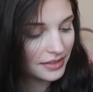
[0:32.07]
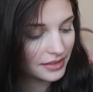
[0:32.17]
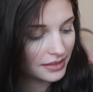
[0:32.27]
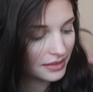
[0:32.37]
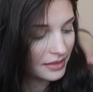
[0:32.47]

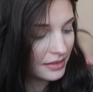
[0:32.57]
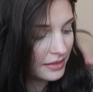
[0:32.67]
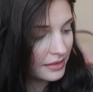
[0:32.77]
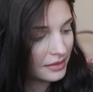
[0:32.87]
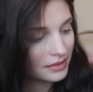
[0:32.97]

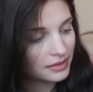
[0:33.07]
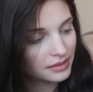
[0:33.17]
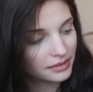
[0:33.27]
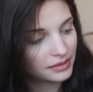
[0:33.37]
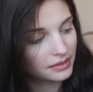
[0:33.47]

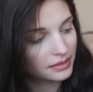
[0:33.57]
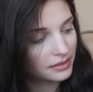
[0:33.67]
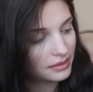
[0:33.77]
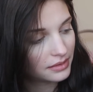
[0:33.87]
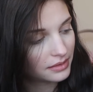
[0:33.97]

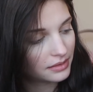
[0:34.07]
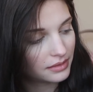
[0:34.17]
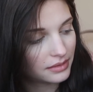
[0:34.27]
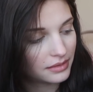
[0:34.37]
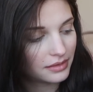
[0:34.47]

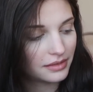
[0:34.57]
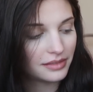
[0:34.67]
No words are spoken by the person on screen.